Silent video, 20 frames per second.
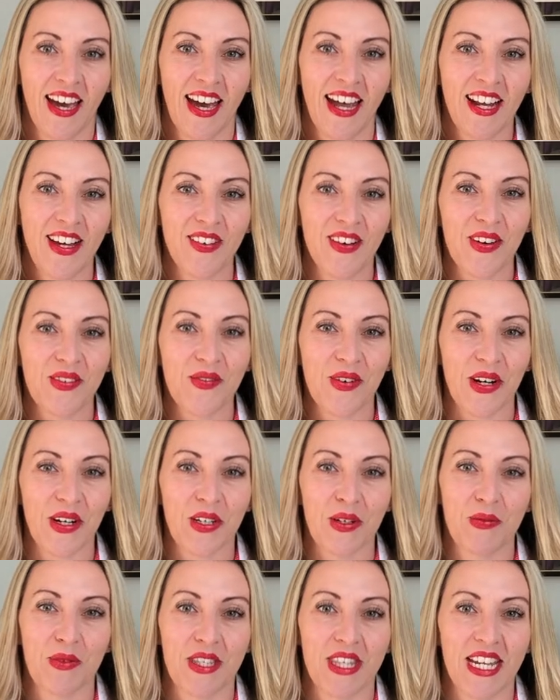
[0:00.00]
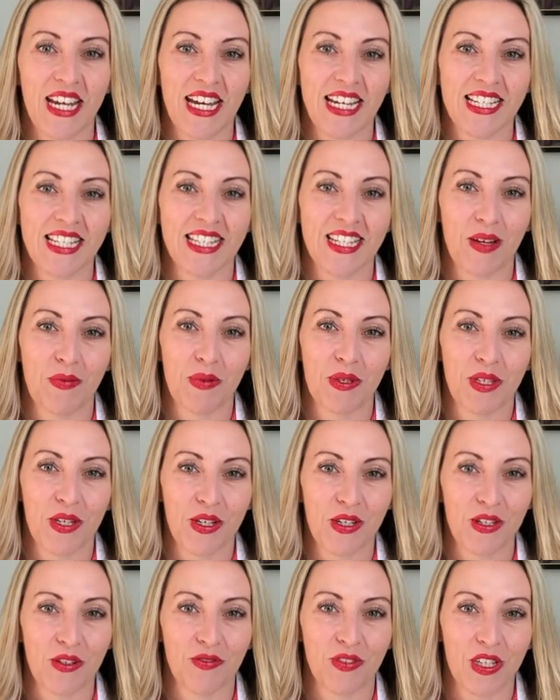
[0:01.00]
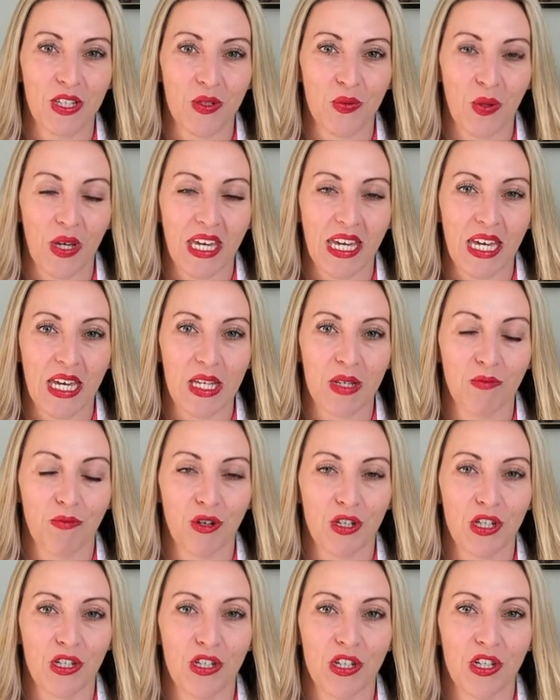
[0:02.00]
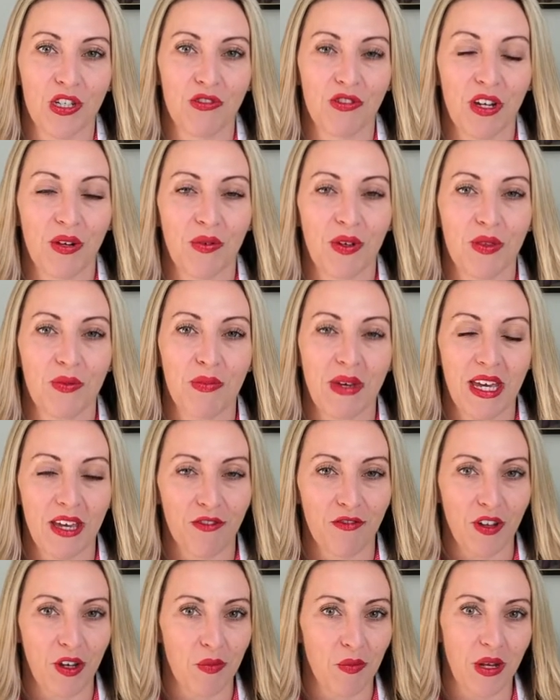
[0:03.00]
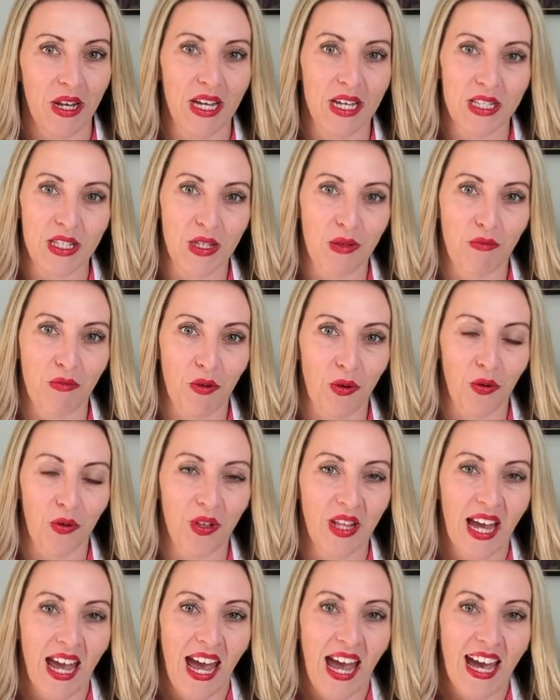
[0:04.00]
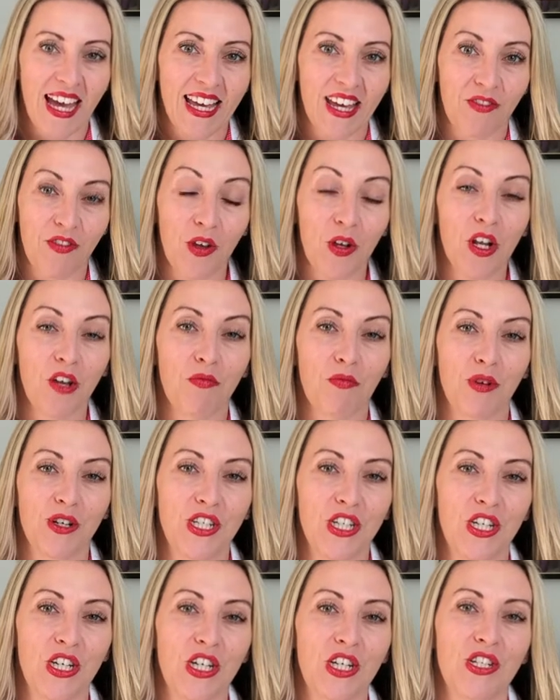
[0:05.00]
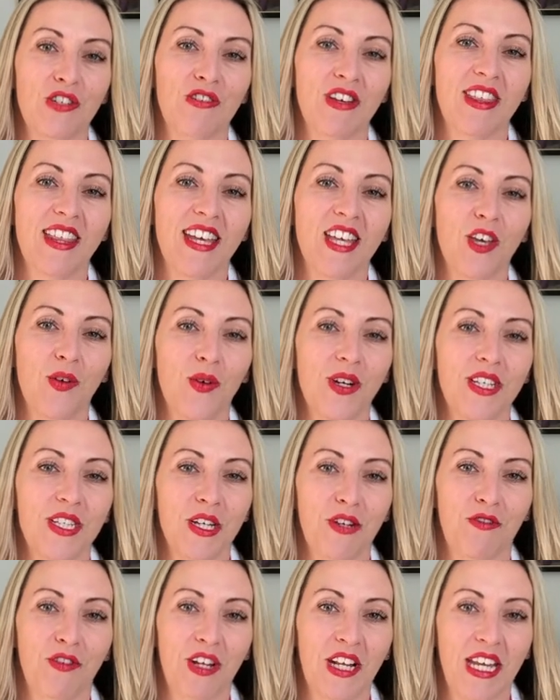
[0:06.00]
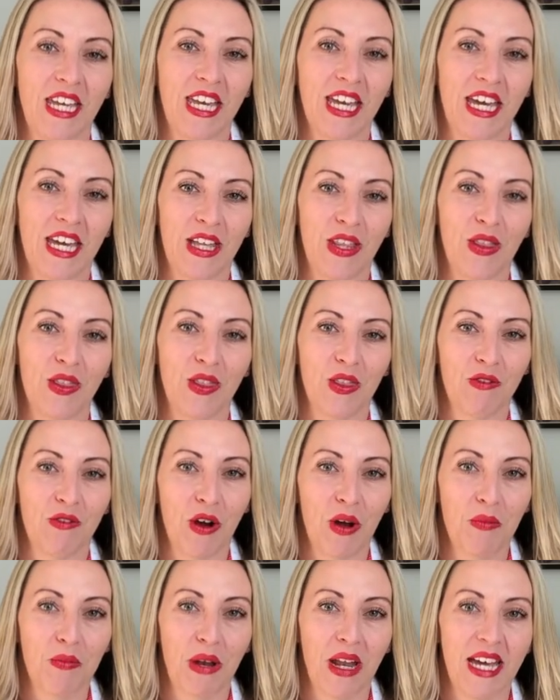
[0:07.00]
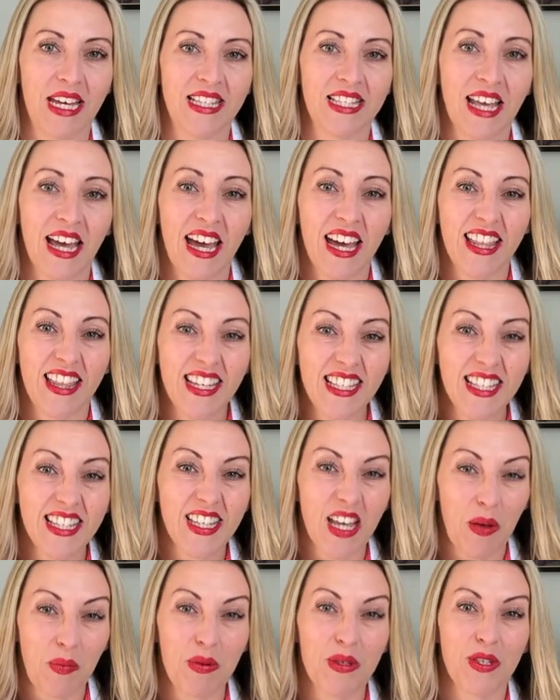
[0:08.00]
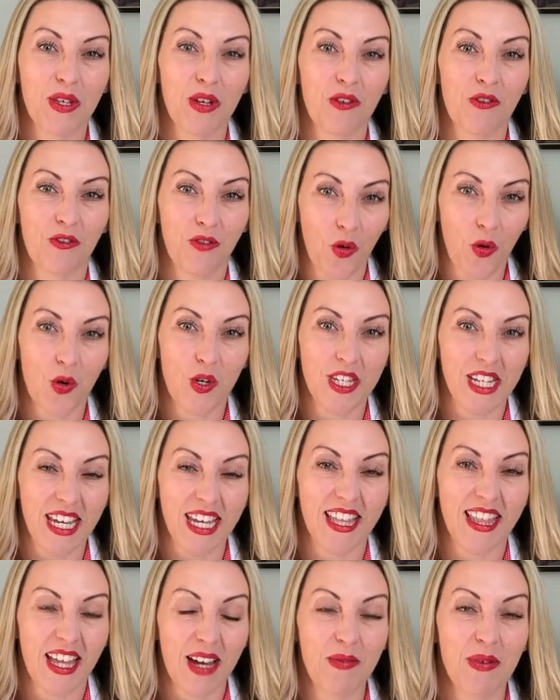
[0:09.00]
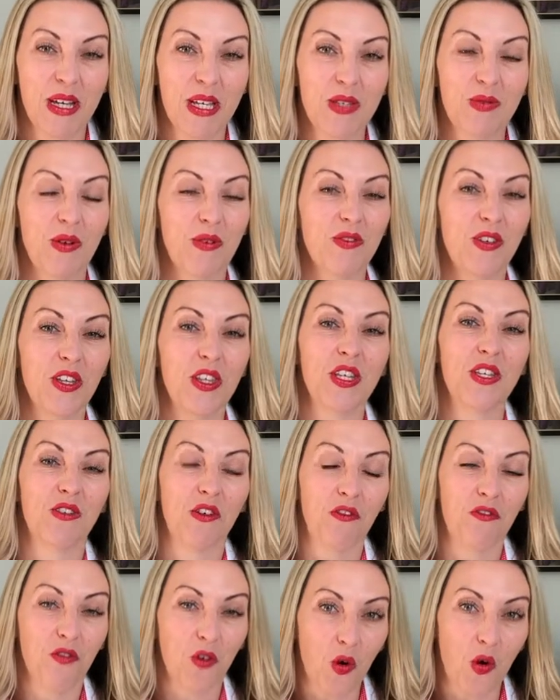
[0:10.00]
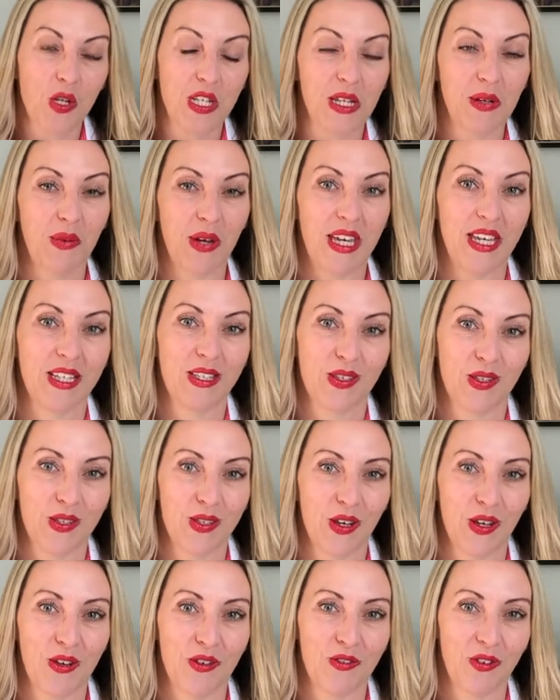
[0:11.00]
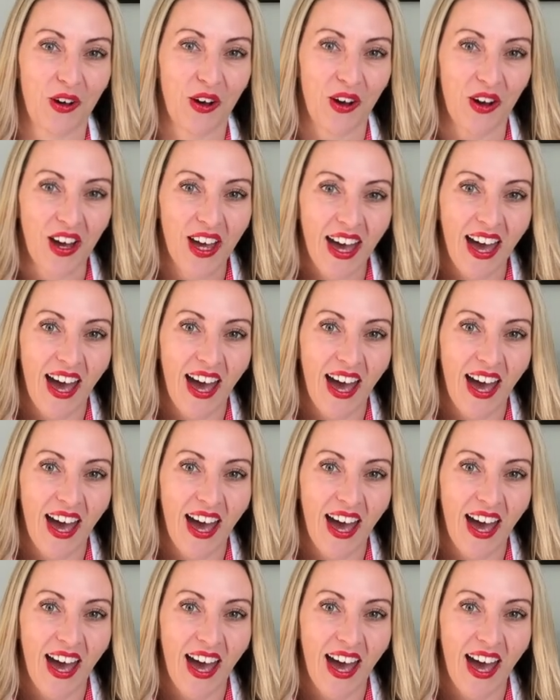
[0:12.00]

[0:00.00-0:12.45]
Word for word: Hello and welcome to the latest episode of This Week in British History with me, Philippa Lacey Brewell. If you love British history, then you are definitely in the right place. This is episode 40. That means we've done this for 40 weeks so far.